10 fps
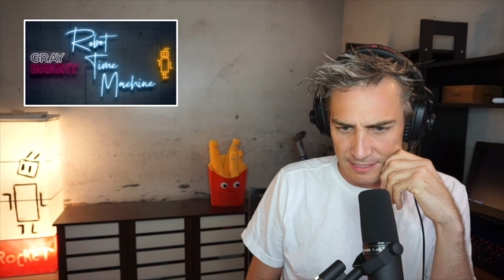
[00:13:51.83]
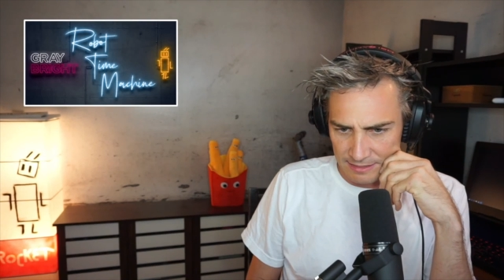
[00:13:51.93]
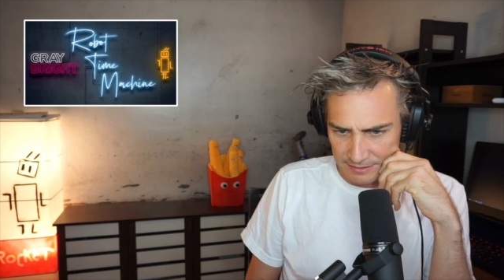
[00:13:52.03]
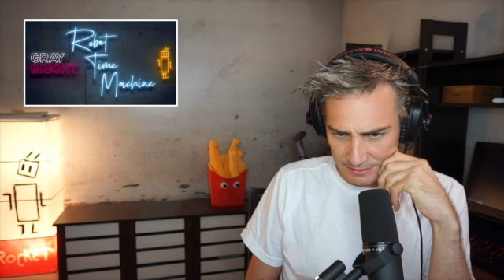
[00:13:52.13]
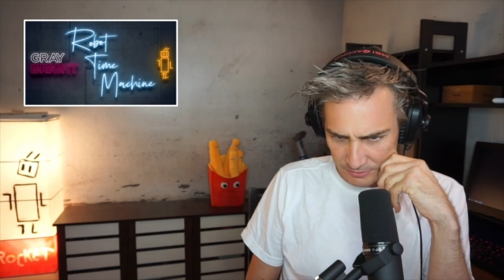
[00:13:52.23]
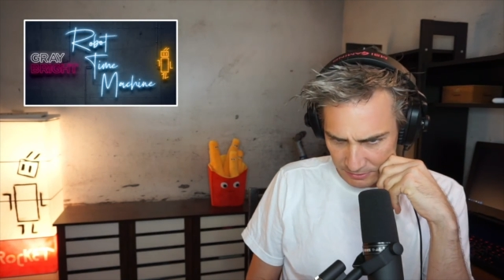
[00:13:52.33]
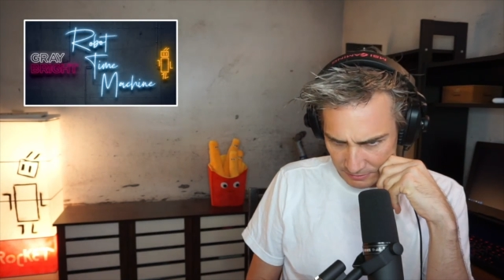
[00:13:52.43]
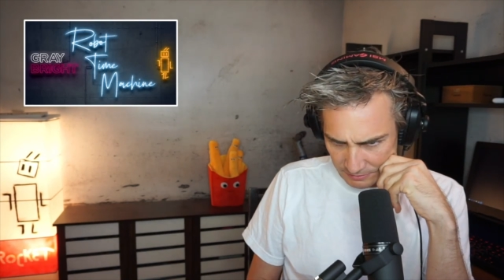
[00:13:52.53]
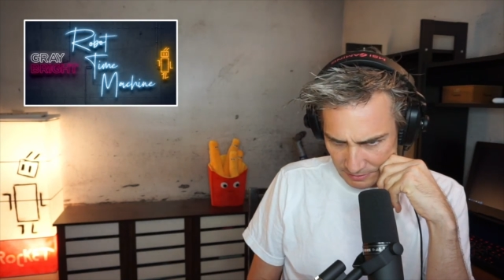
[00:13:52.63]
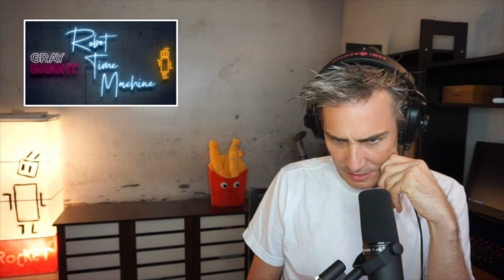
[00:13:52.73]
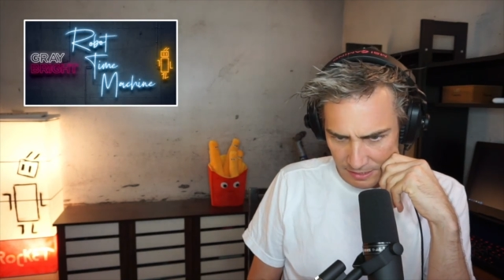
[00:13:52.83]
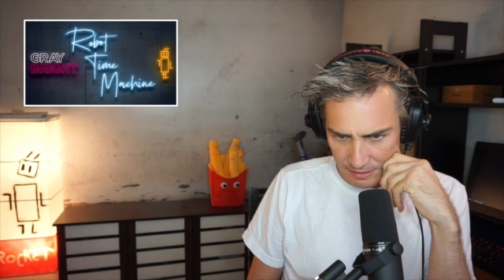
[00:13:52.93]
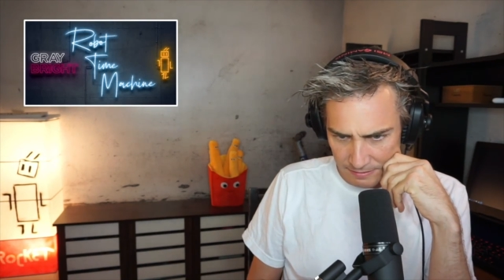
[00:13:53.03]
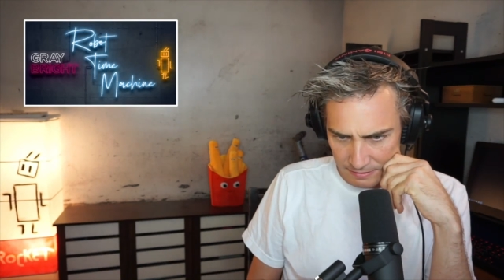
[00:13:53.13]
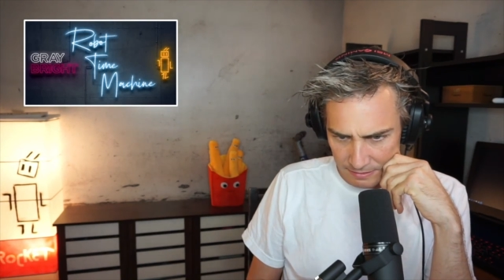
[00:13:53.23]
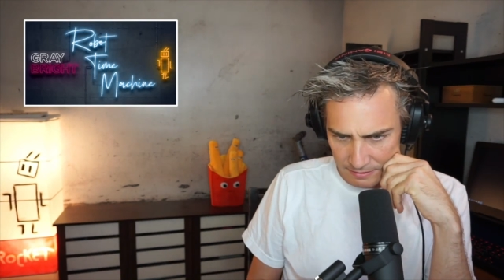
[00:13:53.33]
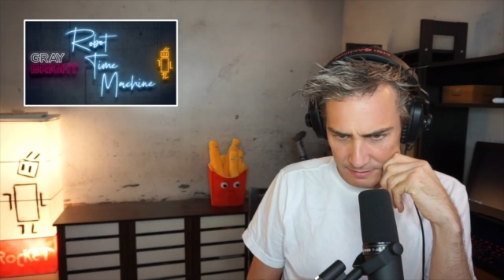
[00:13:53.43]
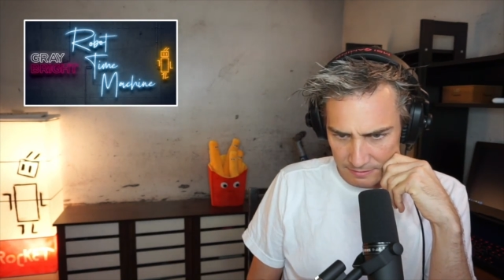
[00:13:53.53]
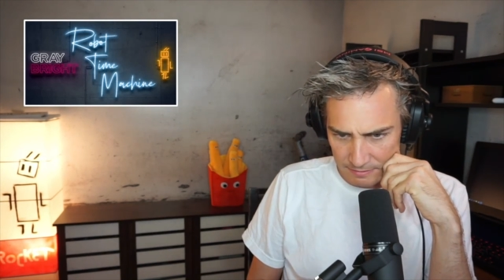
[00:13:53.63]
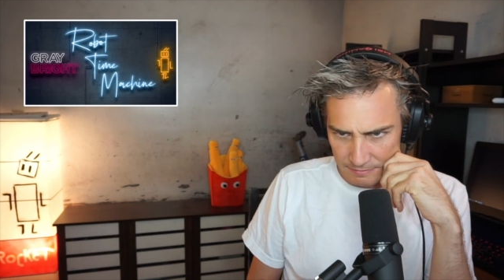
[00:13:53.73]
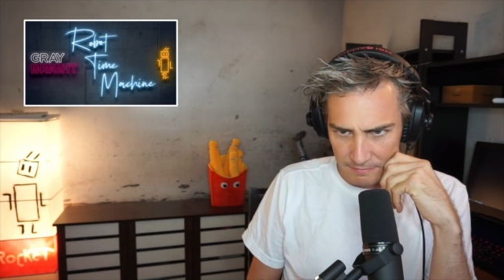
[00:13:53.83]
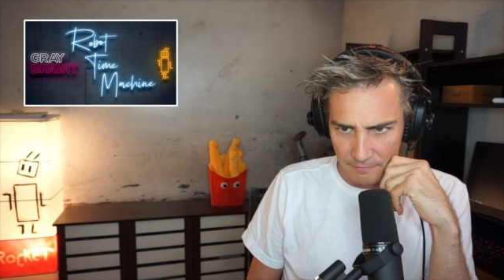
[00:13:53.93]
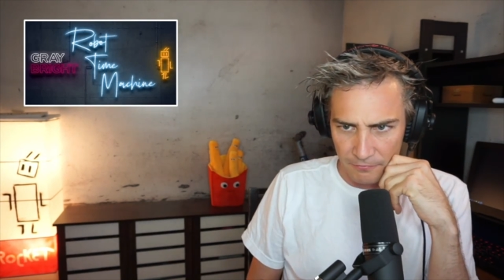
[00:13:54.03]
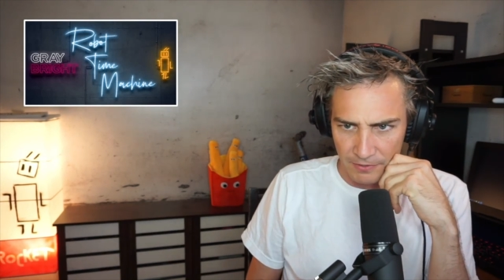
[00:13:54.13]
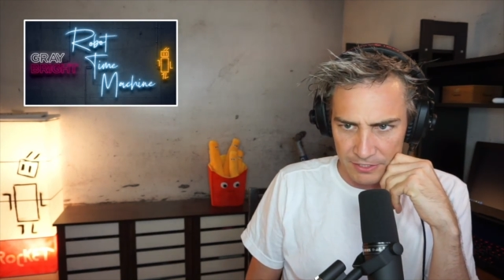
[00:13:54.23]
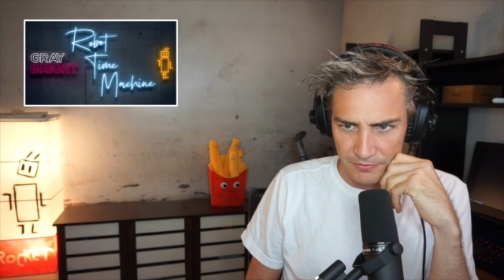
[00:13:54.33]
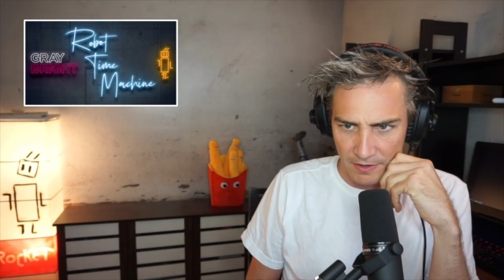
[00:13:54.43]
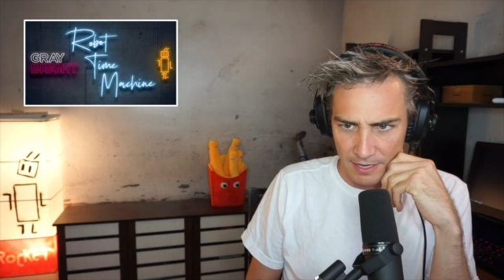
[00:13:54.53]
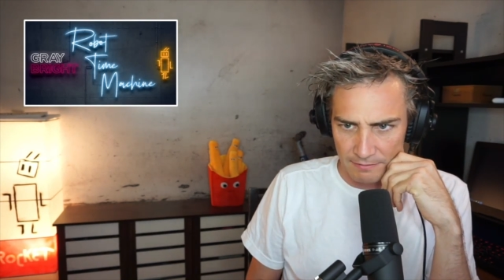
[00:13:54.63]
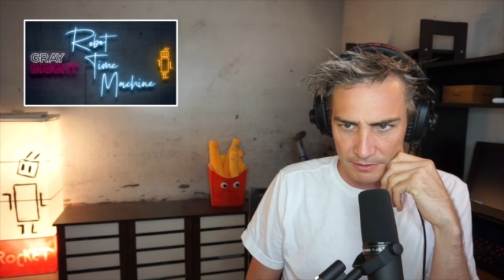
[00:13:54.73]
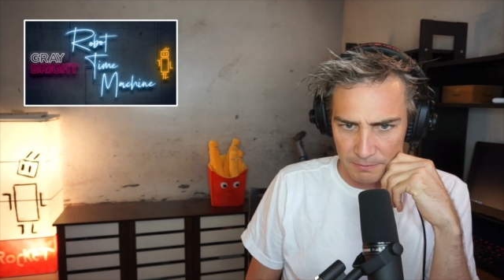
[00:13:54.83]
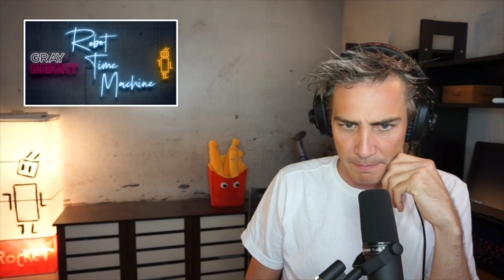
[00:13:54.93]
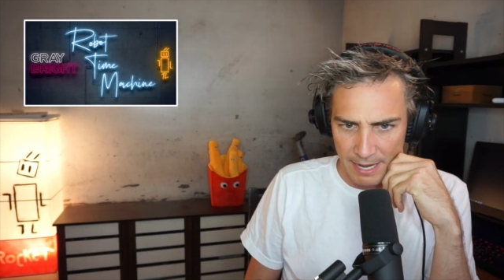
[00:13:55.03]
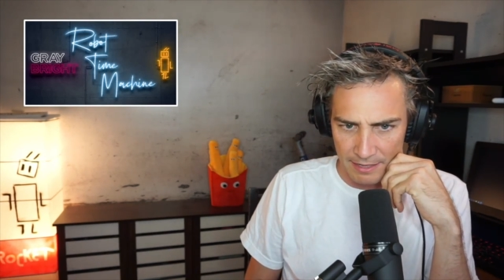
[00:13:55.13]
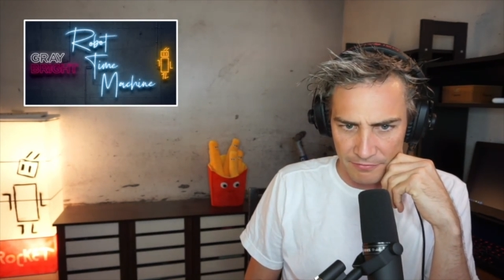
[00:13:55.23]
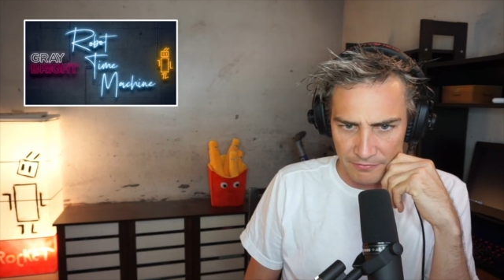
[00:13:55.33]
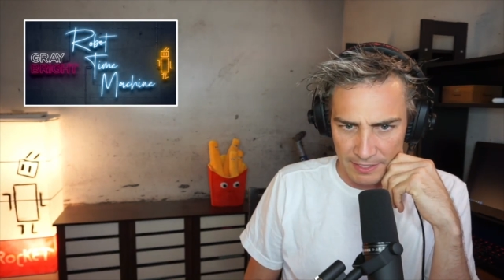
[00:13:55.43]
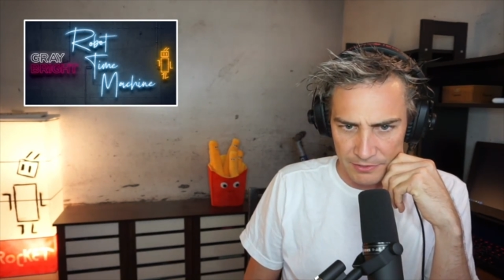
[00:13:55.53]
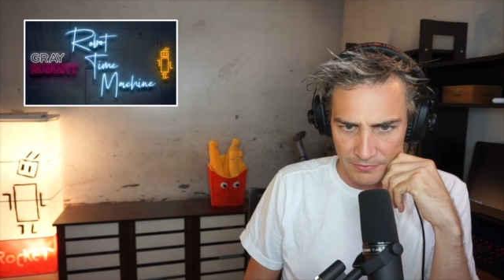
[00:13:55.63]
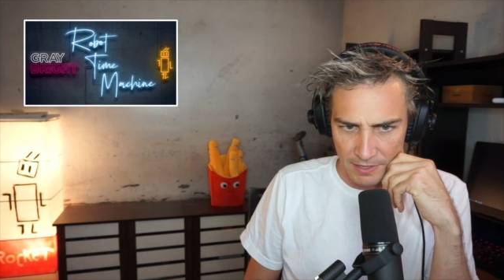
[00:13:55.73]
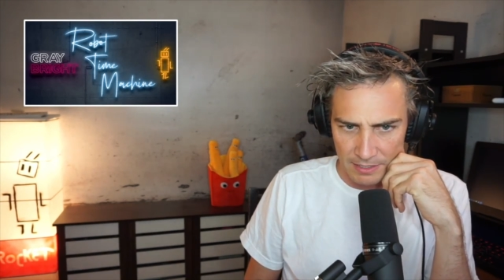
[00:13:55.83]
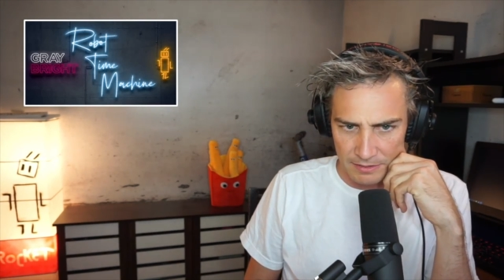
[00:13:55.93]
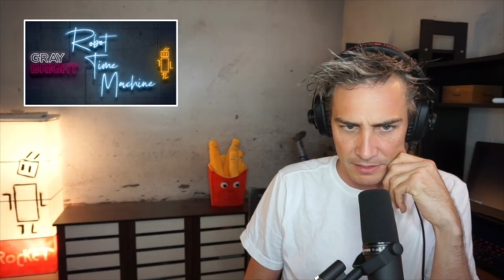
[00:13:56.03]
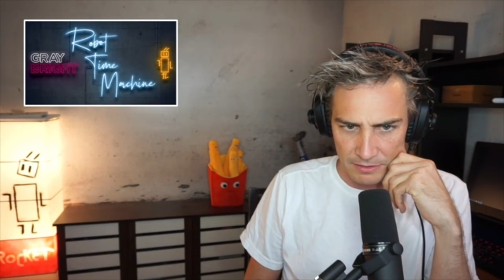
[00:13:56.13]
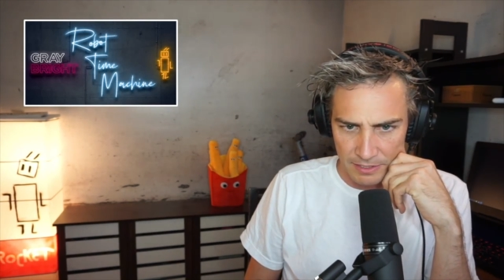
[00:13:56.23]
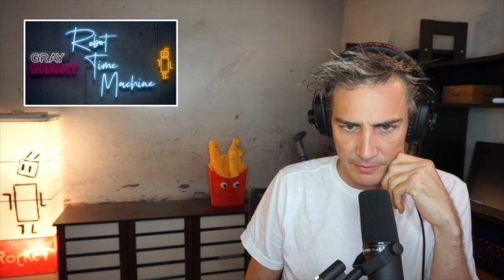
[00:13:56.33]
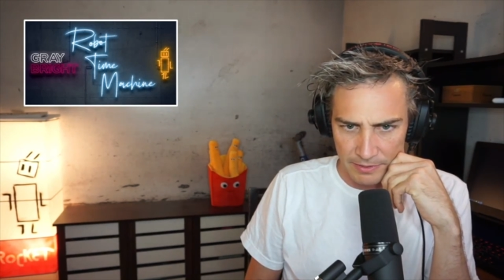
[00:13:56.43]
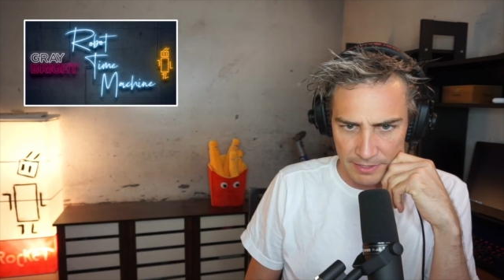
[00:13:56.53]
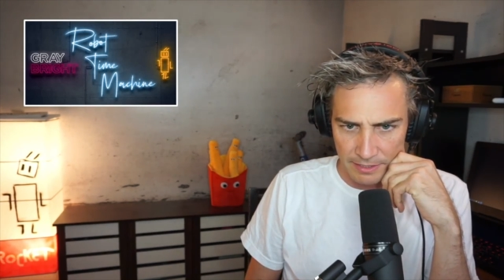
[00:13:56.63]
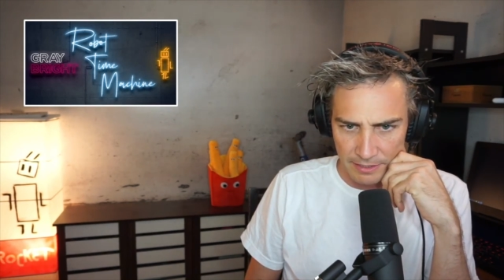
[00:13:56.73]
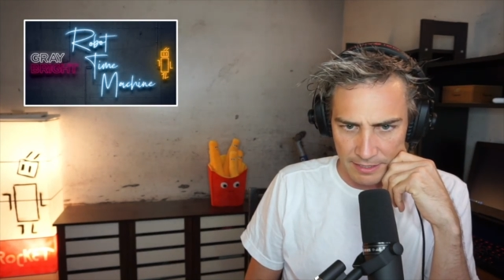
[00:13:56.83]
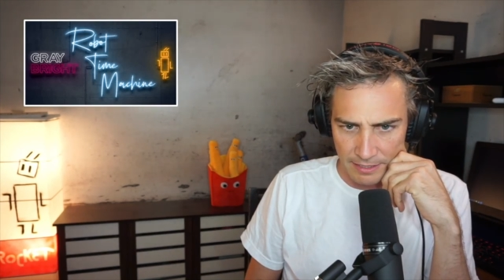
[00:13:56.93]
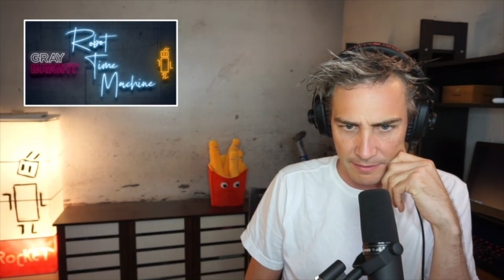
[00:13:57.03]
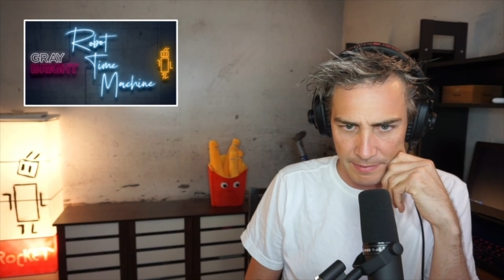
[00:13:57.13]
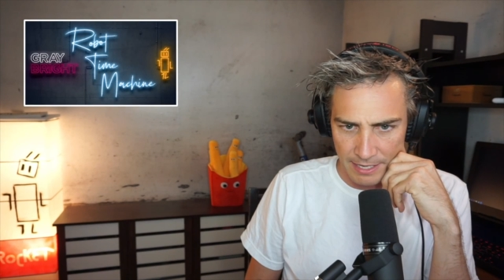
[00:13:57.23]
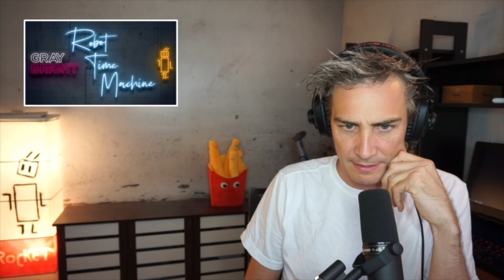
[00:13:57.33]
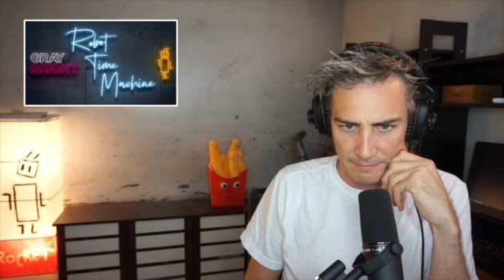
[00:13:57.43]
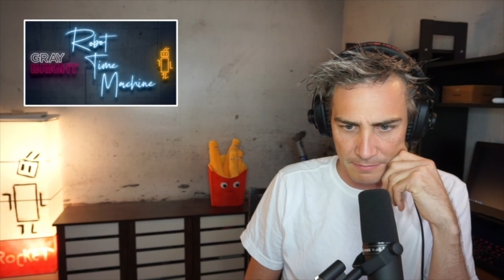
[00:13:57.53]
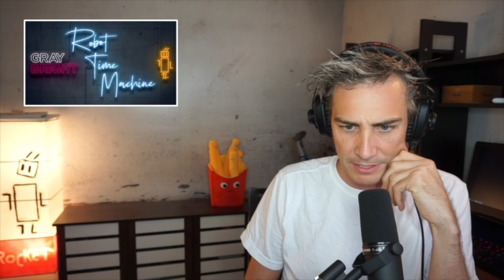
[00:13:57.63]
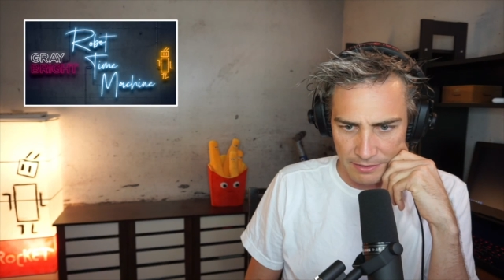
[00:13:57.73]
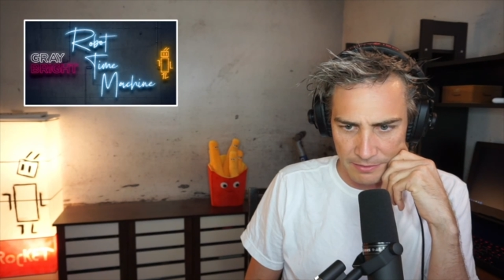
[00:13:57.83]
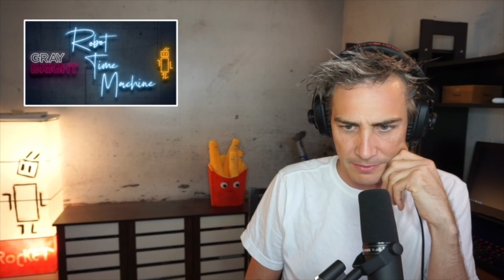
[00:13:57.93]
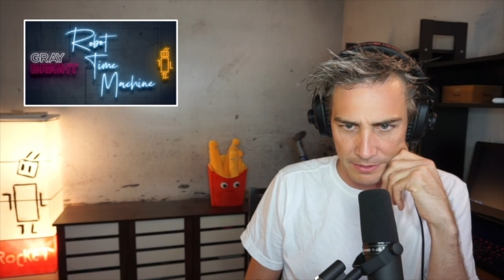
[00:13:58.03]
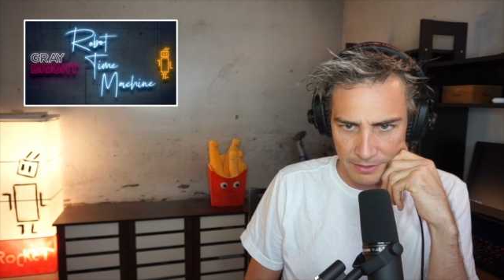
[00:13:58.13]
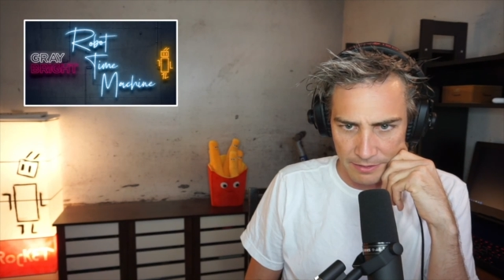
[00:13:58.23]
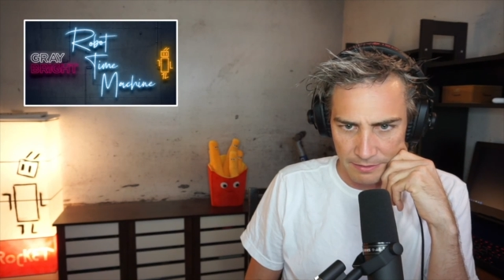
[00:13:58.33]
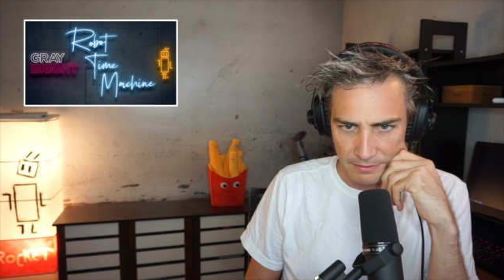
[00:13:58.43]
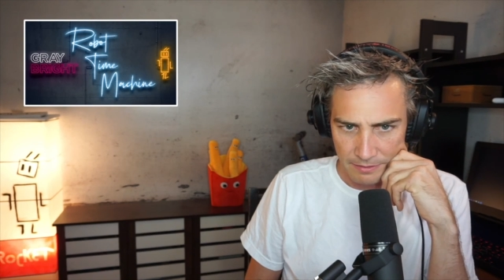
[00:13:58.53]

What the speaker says: little French fry, little bag of French fries. I'll see whether I can key him out. Might not work.